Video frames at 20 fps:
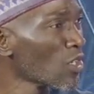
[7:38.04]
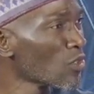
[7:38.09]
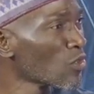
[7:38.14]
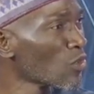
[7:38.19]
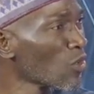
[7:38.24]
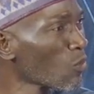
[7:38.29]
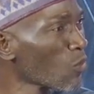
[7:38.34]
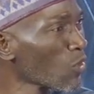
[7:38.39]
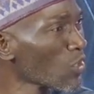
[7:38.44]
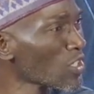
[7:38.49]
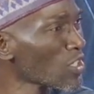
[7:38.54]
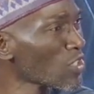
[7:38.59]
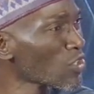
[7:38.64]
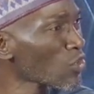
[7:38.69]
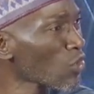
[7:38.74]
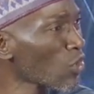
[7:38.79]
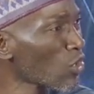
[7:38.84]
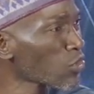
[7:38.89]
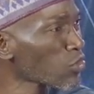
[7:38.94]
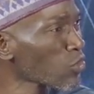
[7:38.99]
nobody
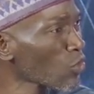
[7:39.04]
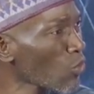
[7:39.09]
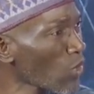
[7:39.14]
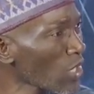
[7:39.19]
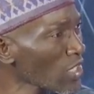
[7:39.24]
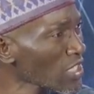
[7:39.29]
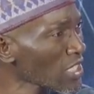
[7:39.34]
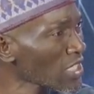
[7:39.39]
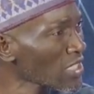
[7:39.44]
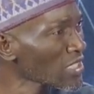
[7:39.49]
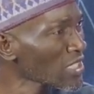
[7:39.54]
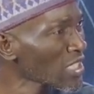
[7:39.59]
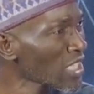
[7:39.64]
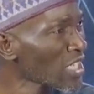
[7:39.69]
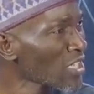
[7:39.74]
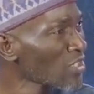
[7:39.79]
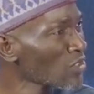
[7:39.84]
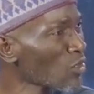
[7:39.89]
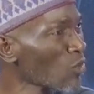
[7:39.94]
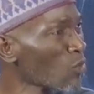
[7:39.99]
is called to question,
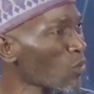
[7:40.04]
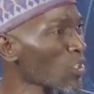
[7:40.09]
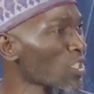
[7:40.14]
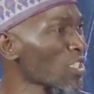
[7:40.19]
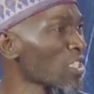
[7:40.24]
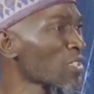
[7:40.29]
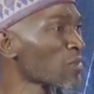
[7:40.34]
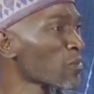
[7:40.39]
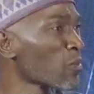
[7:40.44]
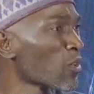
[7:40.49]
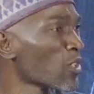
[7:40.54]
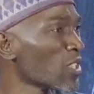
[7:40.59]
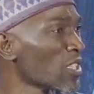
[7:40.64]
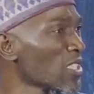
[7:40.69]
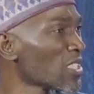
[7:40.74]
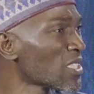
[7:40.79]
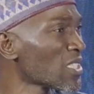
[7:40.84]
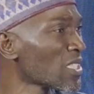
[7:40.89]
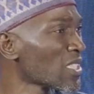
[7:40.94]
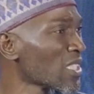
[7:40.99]
nobody is
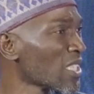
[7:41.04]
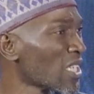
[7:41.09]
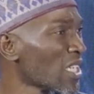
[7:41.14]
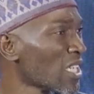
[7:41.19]
punished.